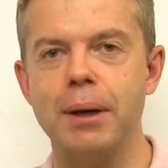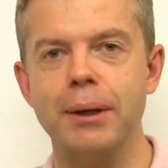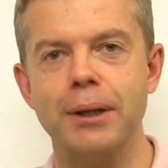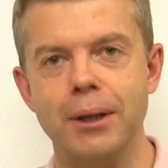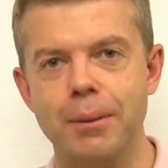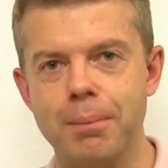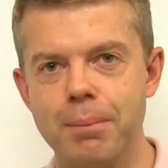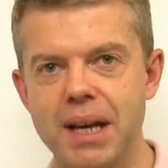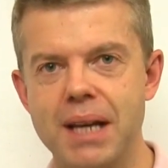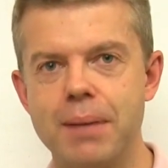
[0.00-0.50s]
I'm
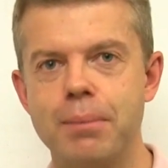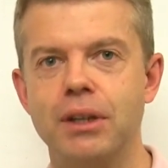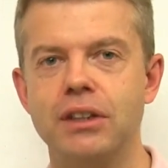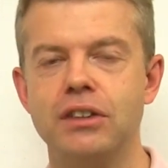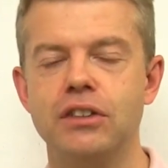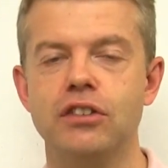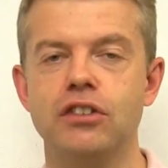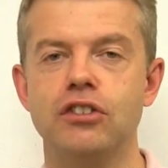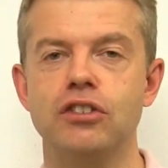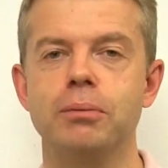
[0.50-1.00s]
going to make my
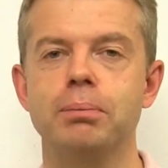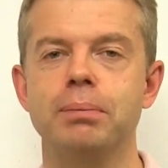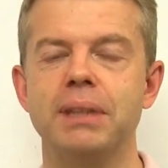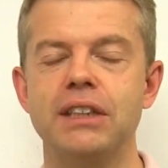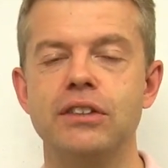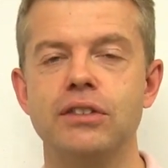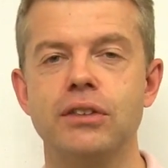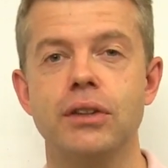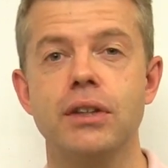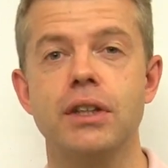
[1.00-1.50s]
decision
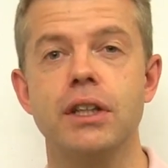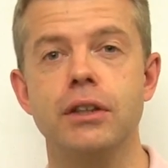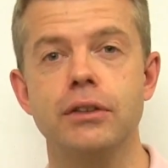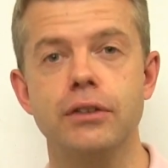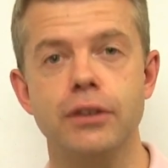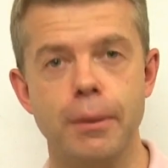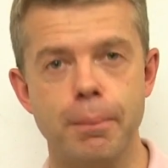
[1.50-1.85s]
based on those